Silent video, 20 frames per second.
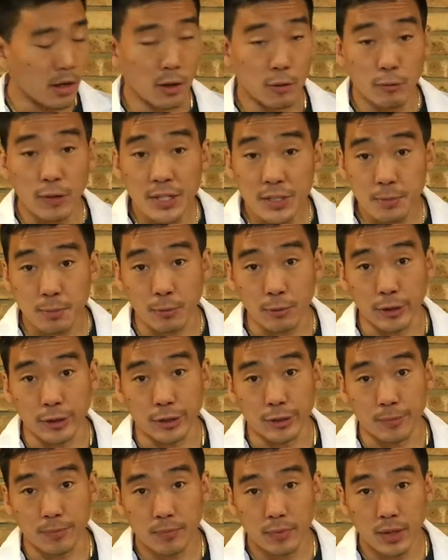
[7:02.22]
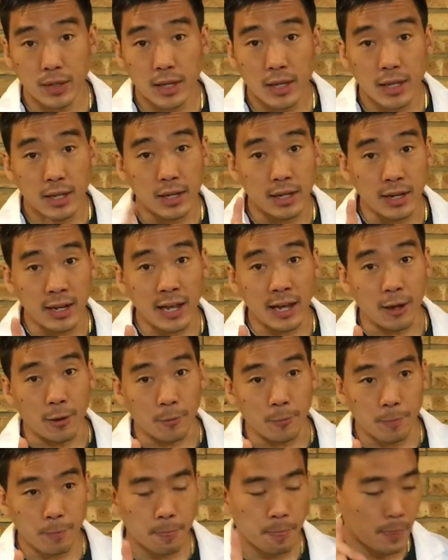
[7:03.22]
respirator. Now,
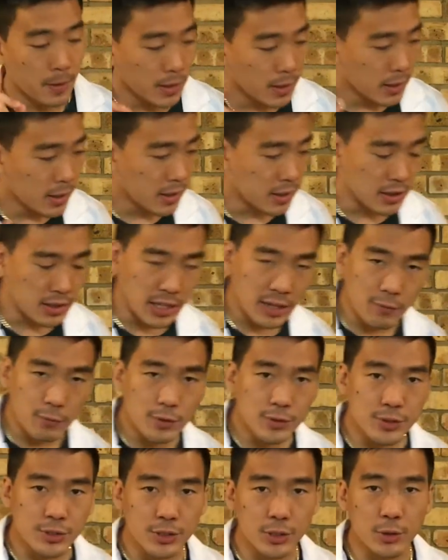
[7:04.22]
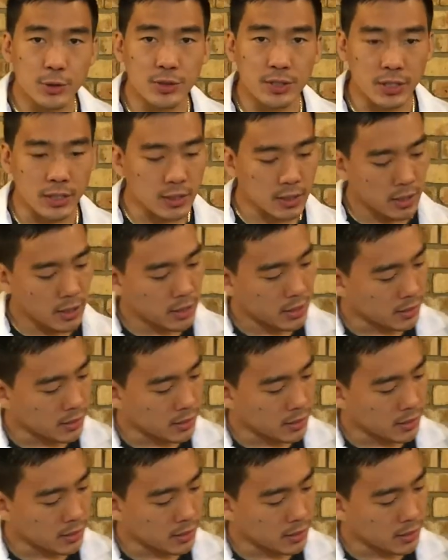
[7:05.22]
Lev was using